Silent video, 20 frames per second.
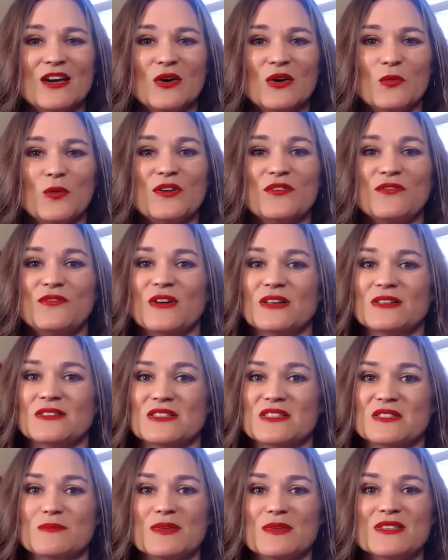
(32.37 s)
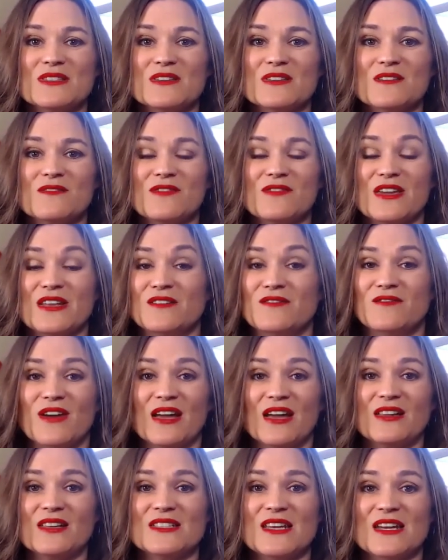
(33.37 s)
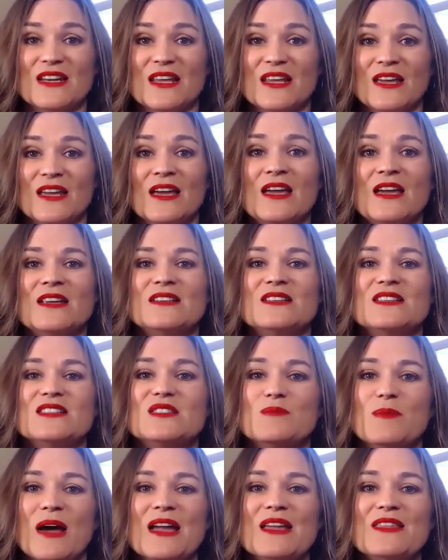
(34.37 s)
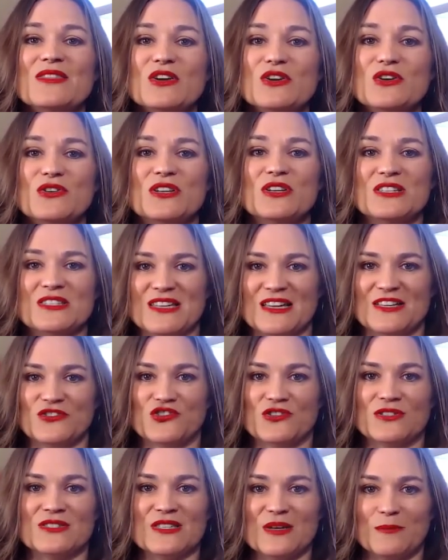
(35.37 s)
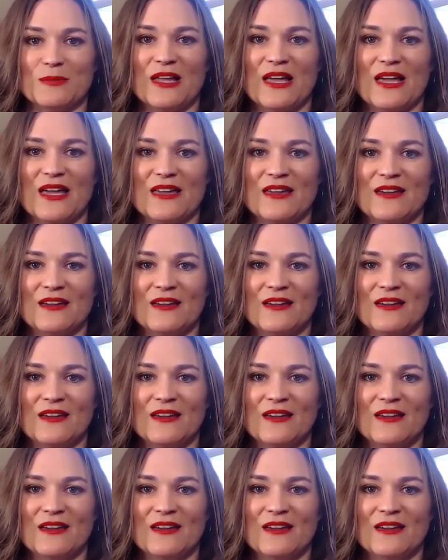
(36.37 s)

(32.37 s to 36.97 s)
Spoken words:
would have felt dismissive and invalidating despite the good intentions at play.